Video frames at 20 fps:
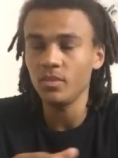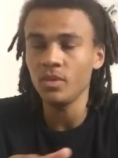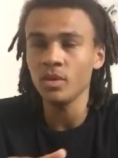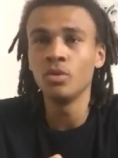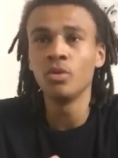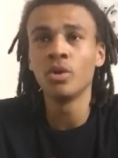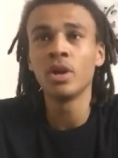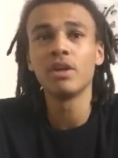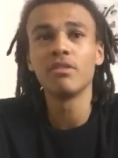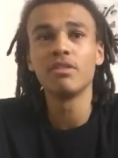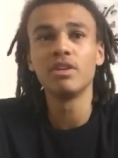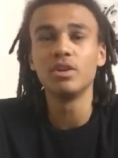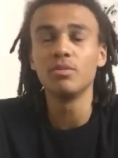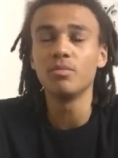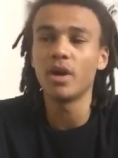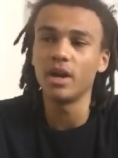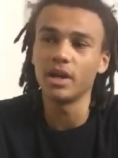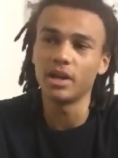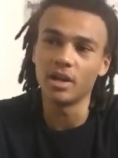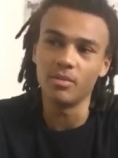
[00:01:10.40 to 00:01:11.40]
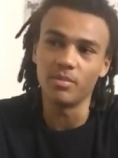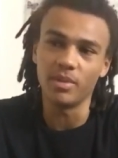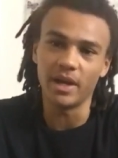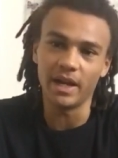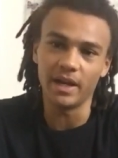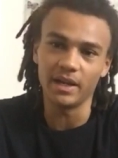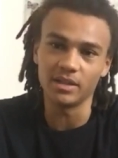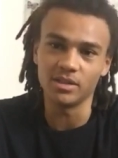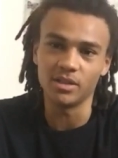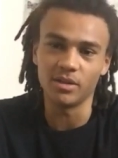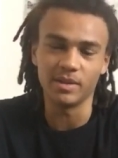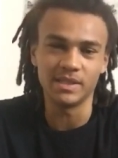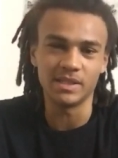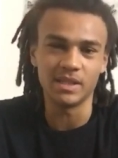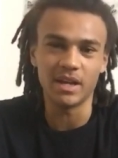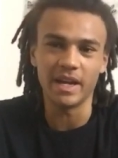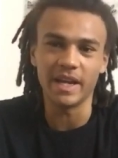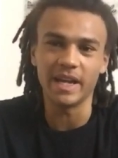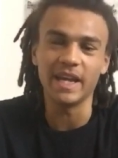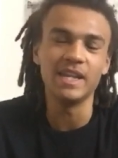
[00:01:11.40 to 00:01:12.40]
you're hearing you might go back. So it's
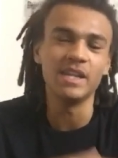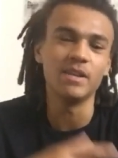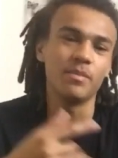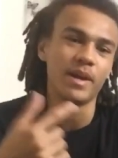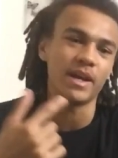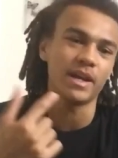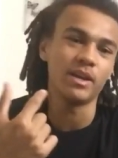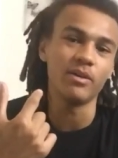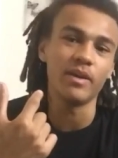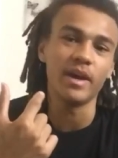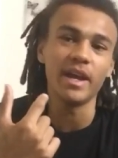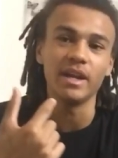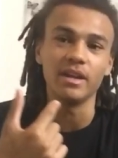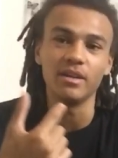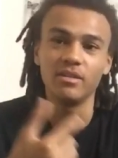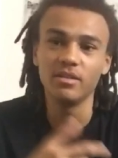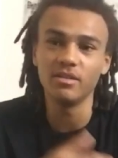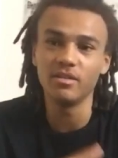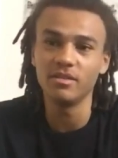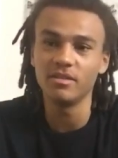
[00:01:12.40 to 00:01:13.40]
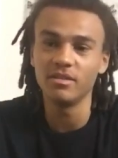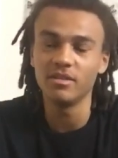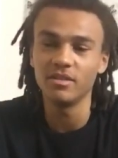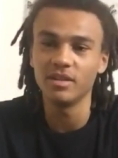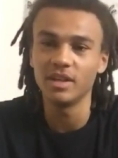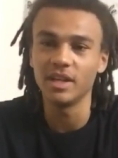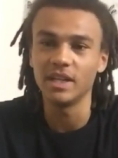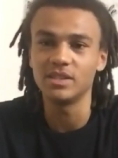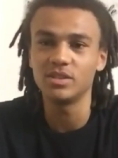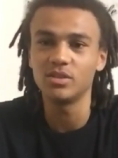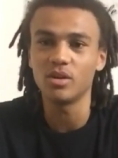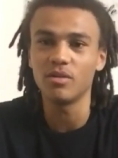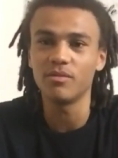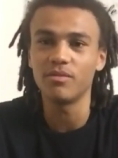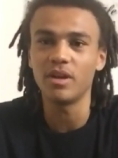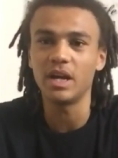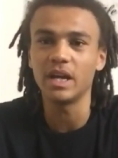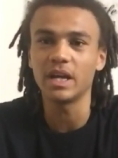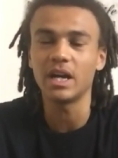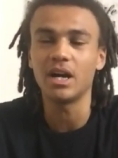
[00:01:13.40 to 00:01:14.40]
like in the back of your head, it's sort of
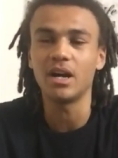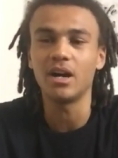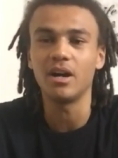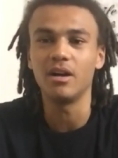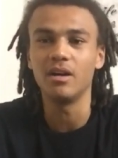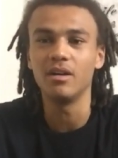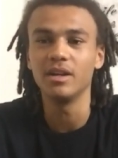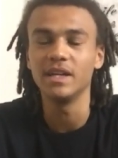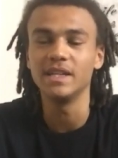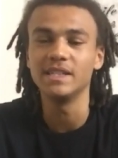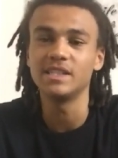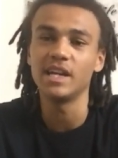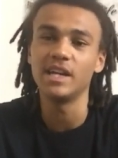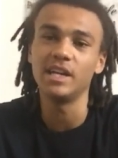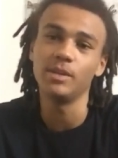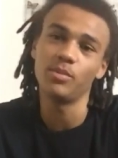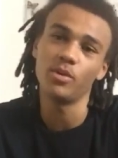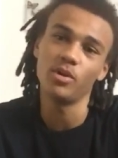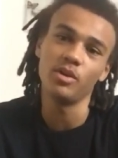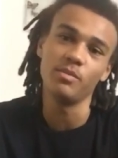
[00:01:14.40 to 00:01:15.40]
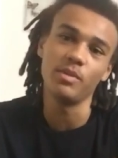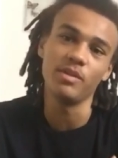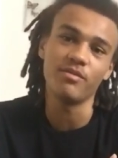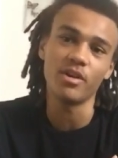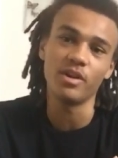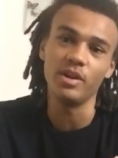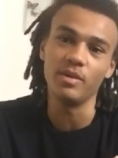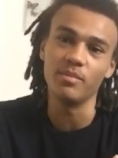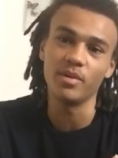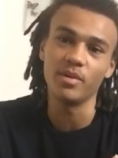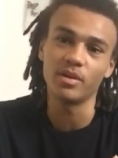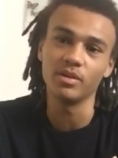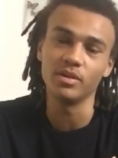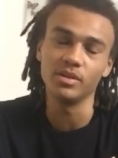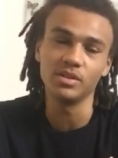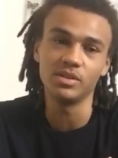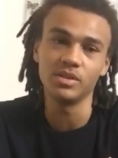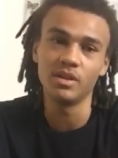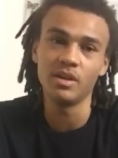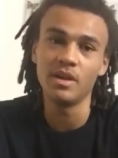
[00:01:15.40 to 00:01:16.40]
like, is there any point in me running?
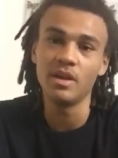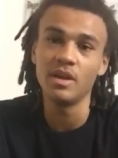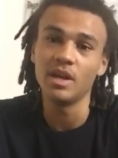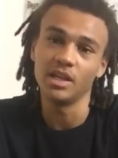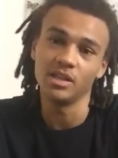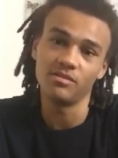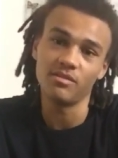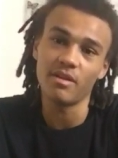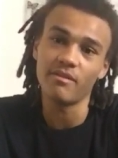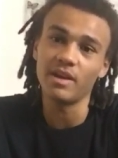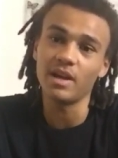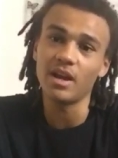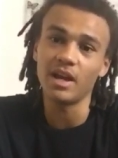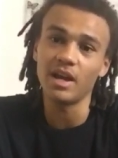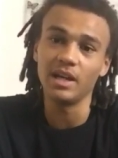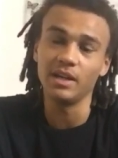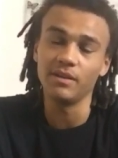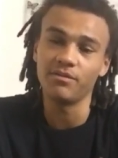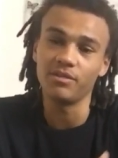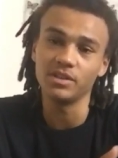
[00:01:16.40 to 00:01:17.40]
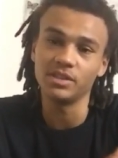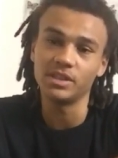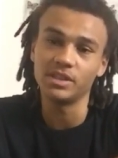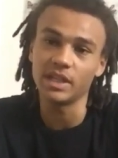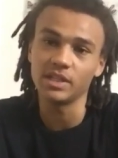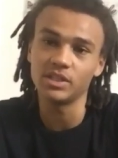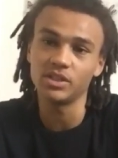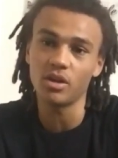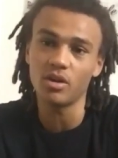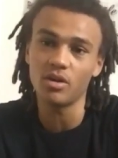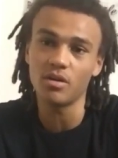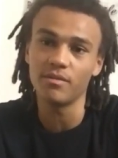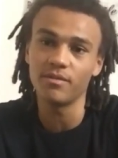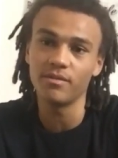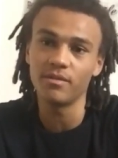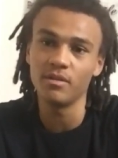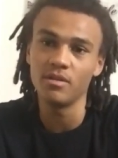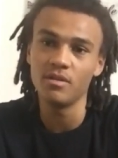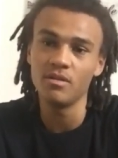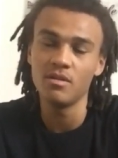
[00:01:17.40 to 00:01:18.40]
Because it's very likely for it to get shut off.
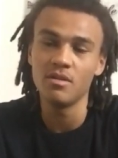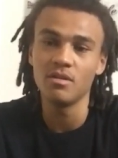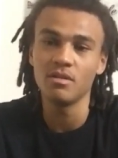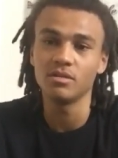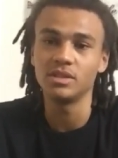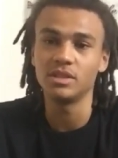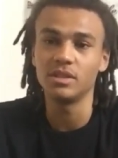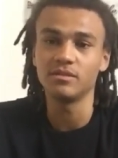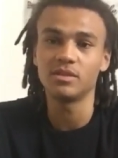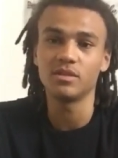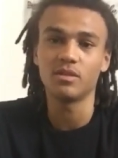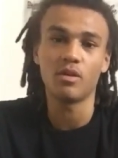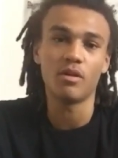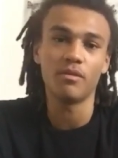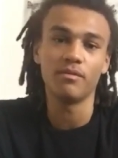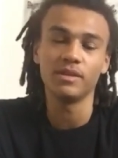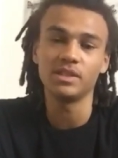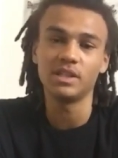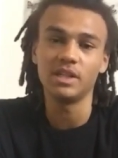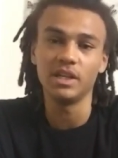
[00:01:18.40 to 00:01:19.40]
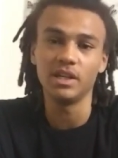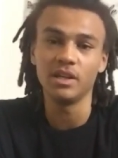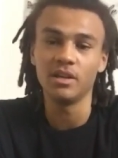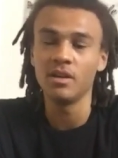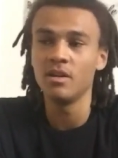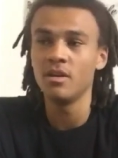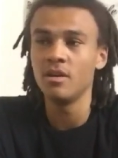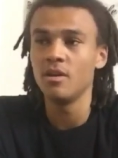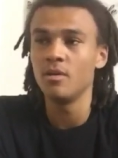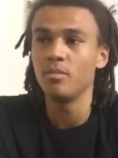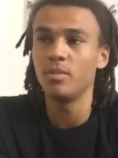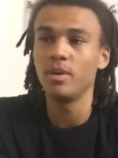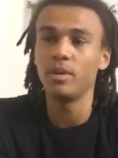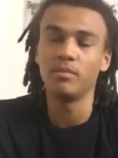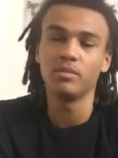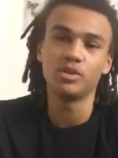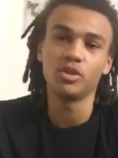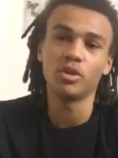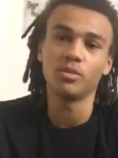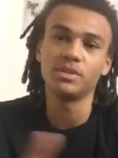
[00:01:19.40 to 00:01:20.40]
Because there's obviously
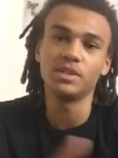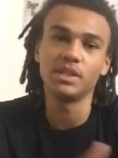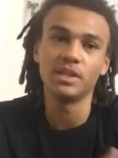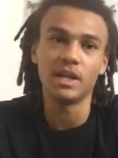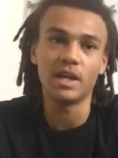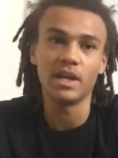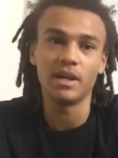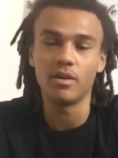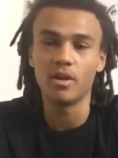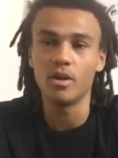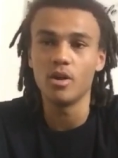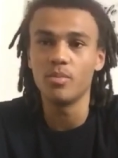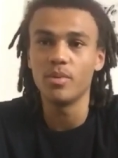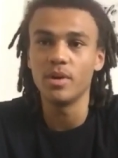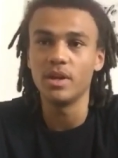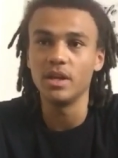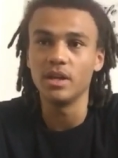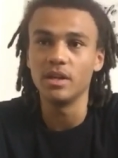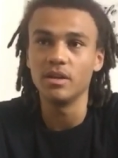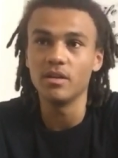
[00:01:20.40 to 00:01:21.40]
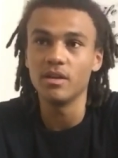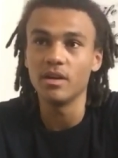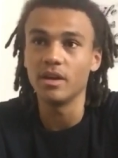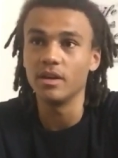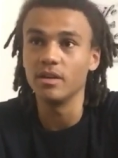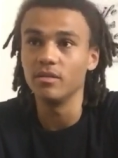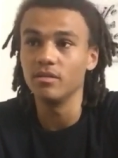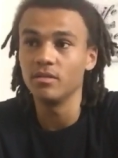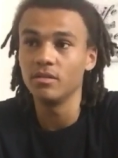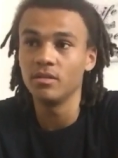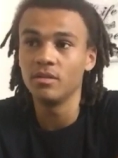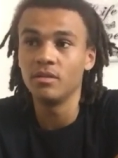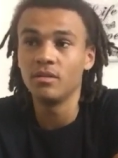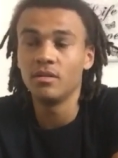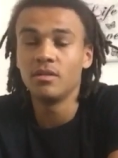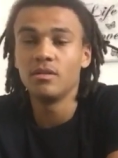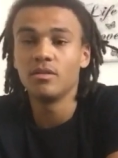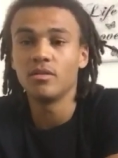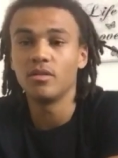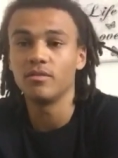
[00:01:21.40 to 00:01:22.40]
shops and that aren't opening, and
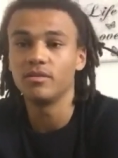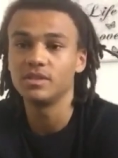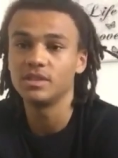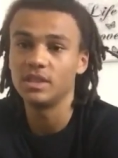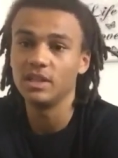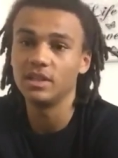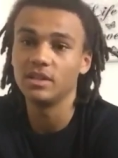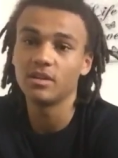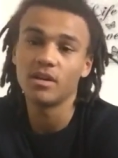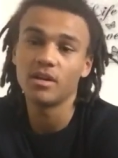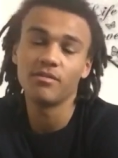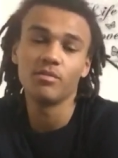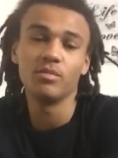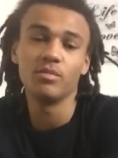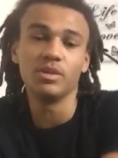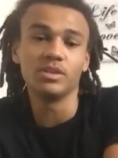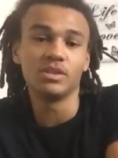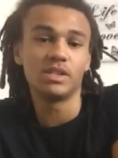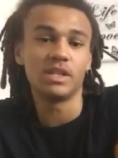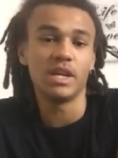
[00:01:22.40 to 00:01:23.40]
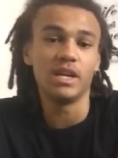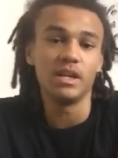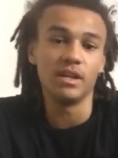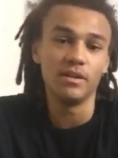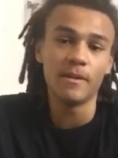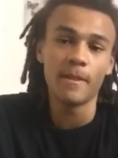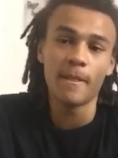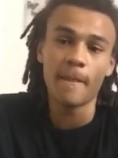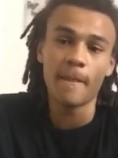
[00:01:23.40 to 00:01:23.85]
obviously the government's saying